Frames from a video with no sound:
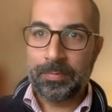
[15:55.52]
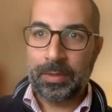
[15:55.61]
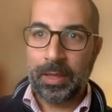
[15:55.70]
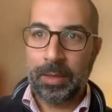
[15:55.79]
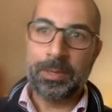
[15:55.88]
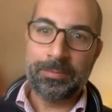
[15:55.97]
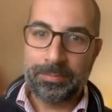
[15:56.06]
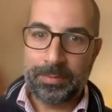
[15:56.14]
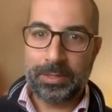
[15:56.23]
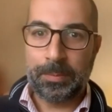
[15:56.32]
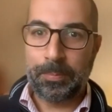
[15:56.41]
I mean,
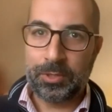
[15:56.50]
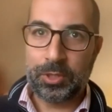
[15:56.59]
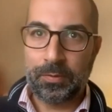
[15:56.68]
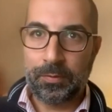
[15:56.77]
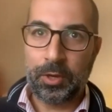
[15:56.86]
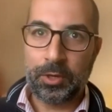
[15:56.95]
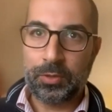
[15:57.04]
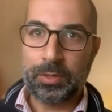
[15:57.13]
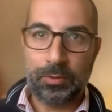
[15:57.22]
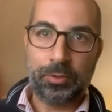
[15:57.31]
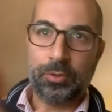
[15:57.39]
it's a position of luxury
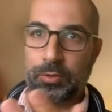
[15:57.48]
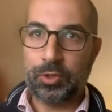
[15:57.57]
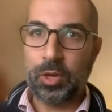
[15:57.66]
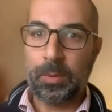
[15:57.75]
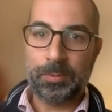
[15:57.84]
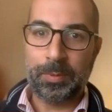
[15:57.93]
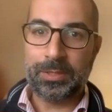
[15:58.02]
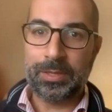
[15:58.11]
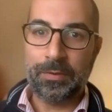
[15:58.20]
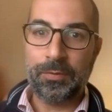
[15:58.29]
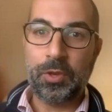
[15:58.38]
to choose jobs, but
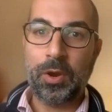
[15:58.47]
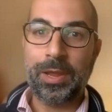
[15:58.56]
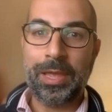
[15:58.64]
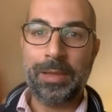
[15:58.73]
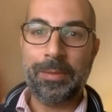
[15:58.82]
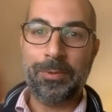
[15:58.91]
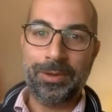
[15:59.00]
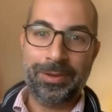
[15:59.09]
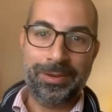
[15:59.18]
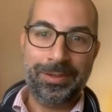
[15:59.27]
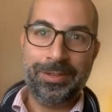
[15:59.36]
if you're able
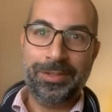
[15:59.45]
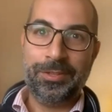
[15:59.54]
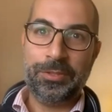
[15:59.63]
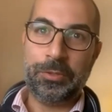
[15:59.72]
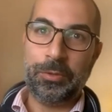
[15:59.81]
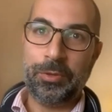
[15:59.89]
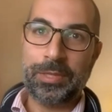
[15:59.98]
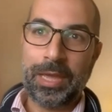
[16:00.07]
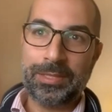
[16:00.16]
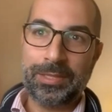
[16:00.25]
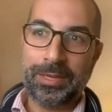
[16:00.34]
to do
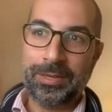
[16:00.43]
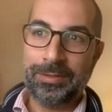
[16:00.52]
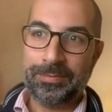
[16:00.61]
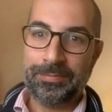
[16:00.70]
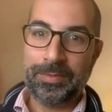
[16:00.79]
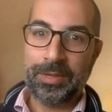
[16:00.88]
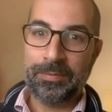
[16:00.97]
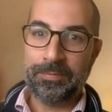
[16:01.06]
that, then yeah.